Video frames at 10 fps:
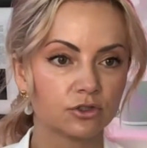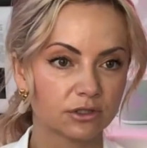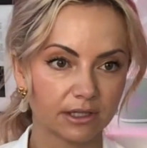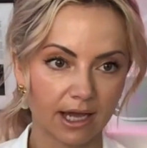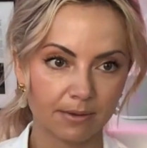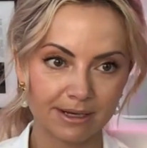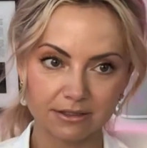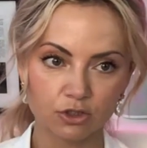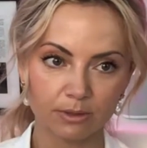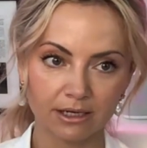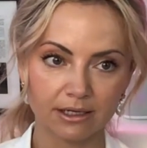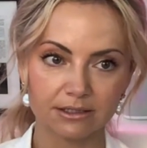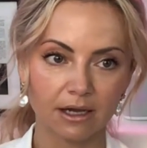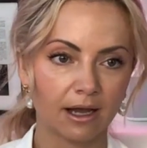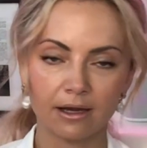just again, message me on,
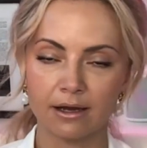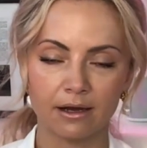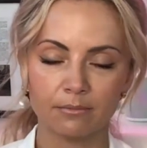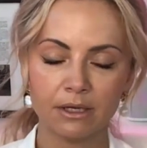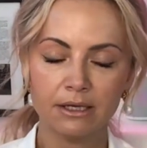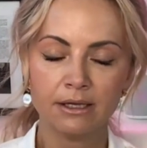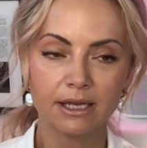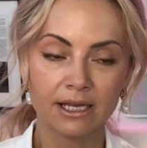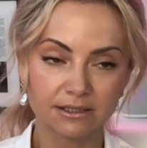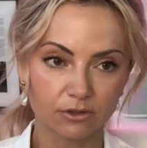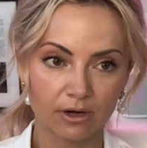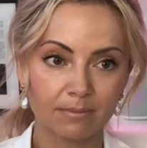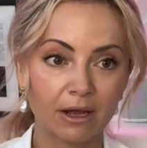on um, Instagram.